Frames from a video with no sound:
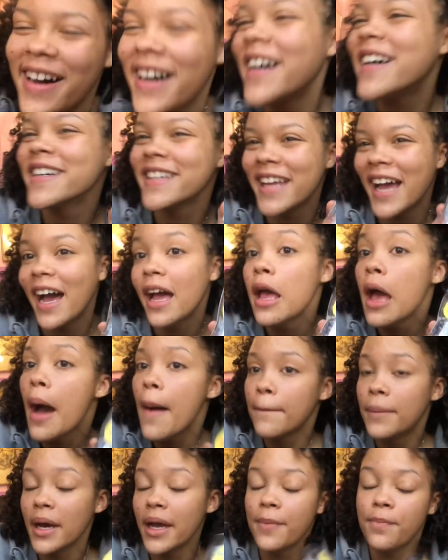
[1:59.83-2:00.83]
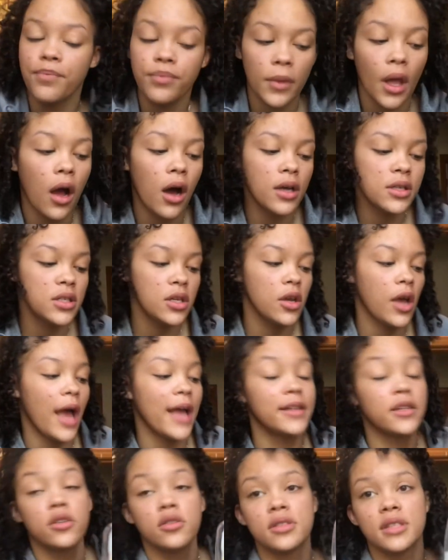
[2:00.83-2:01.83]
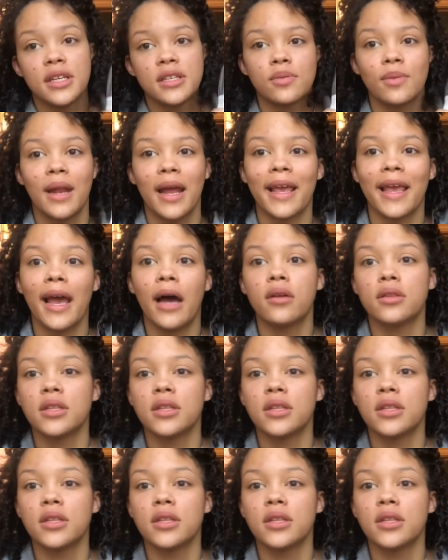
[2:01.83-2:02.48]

yeah but also i use this when i get out the